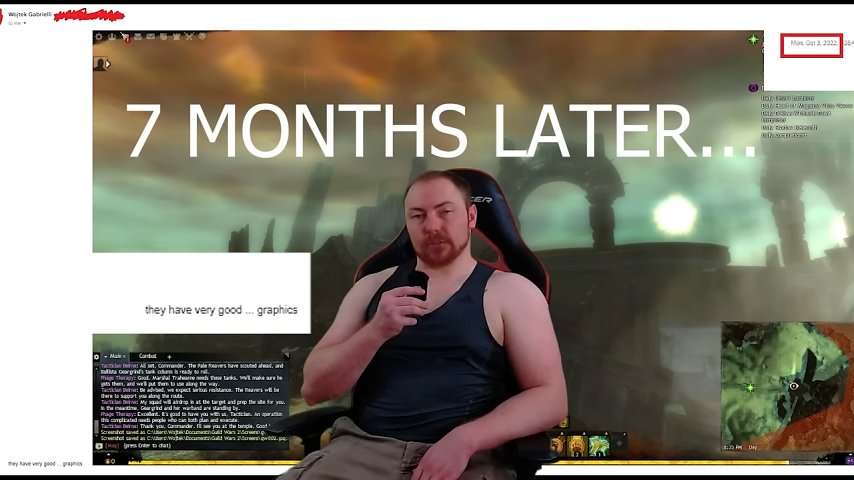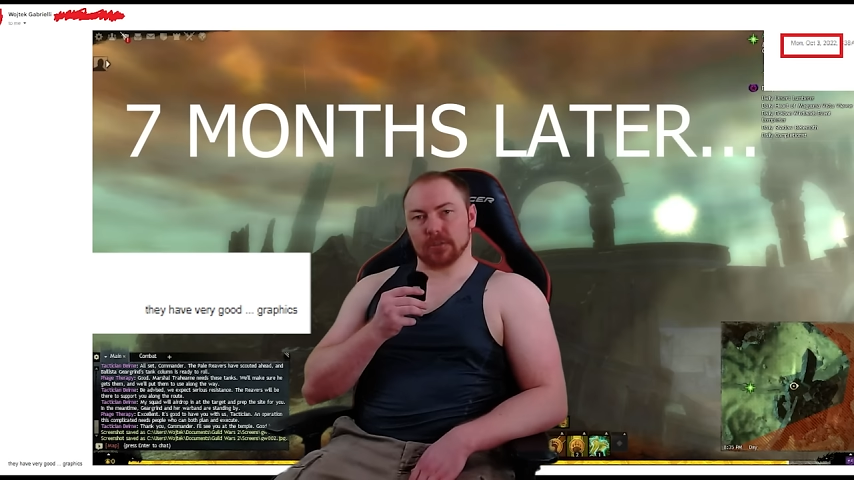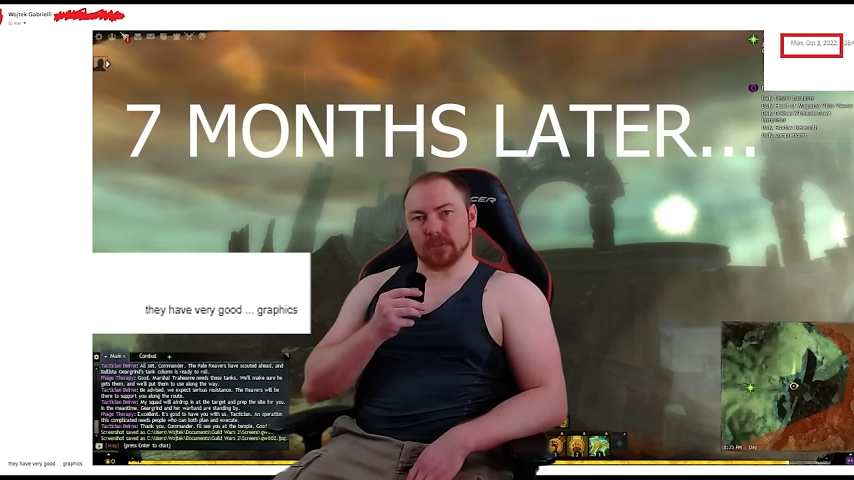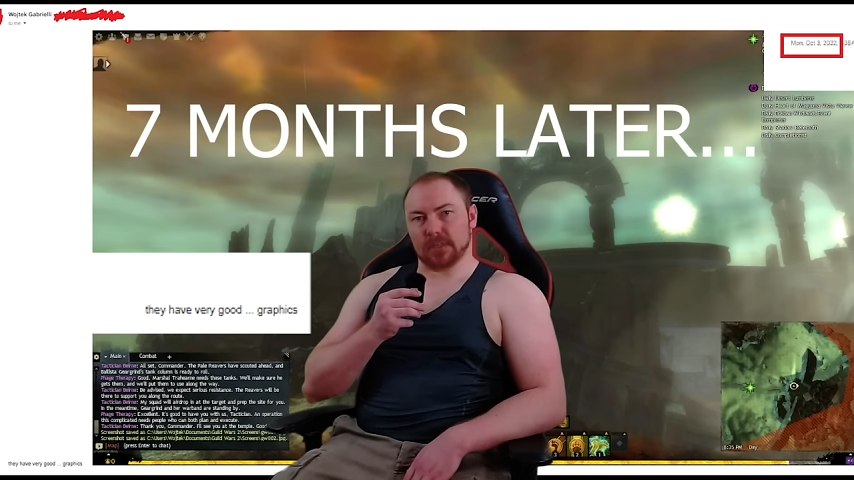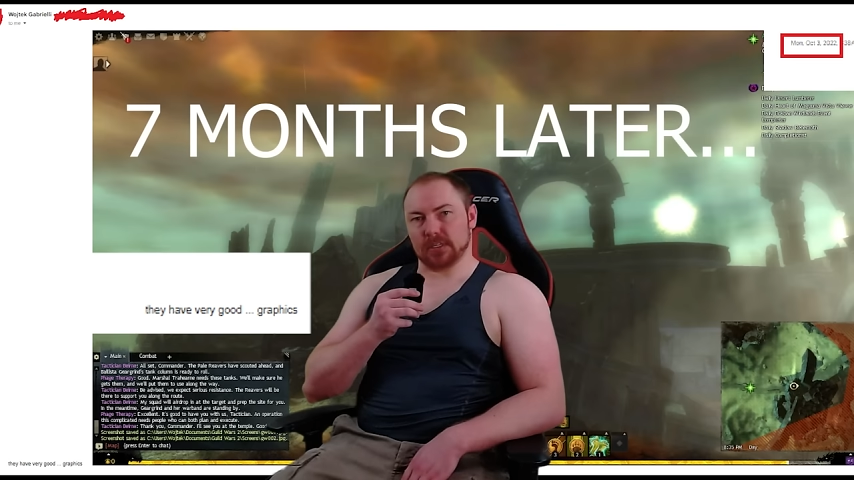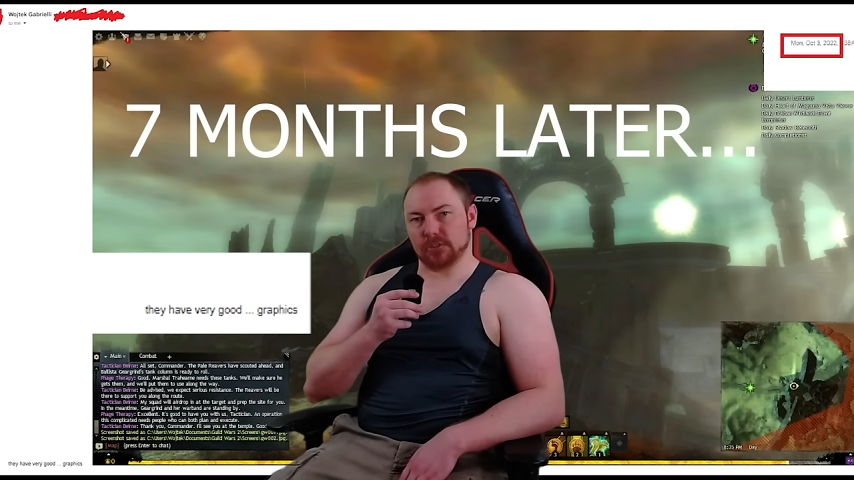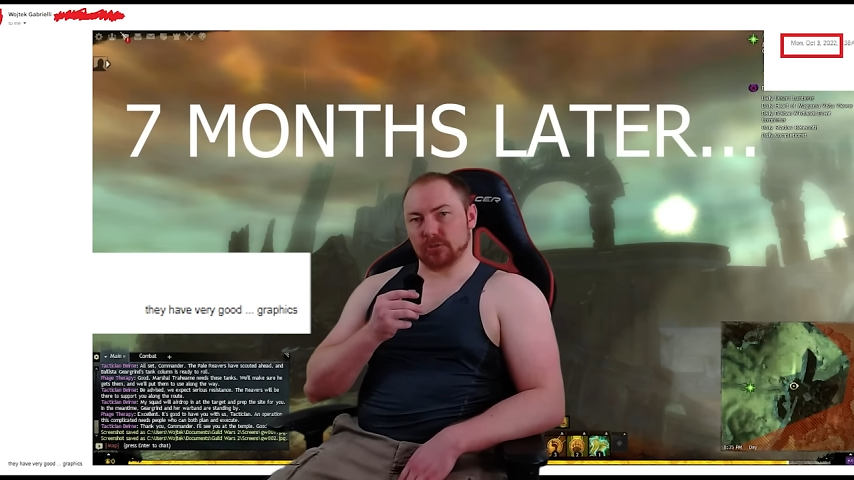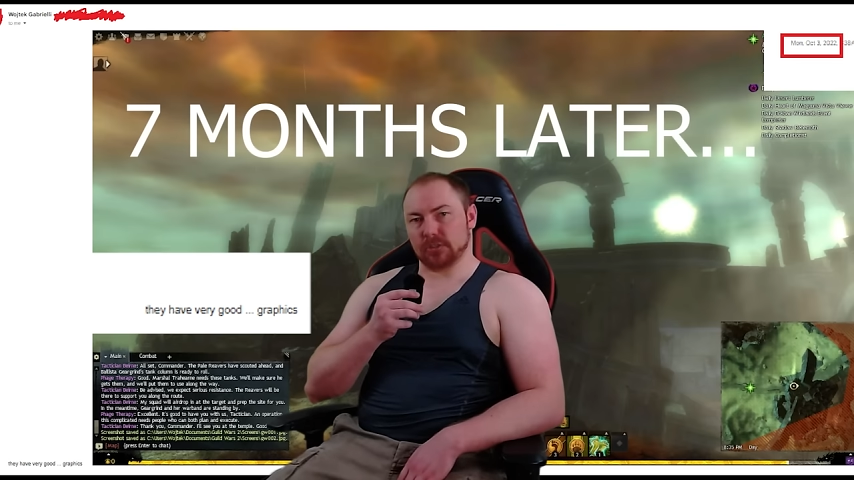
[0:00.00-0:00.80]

to the things you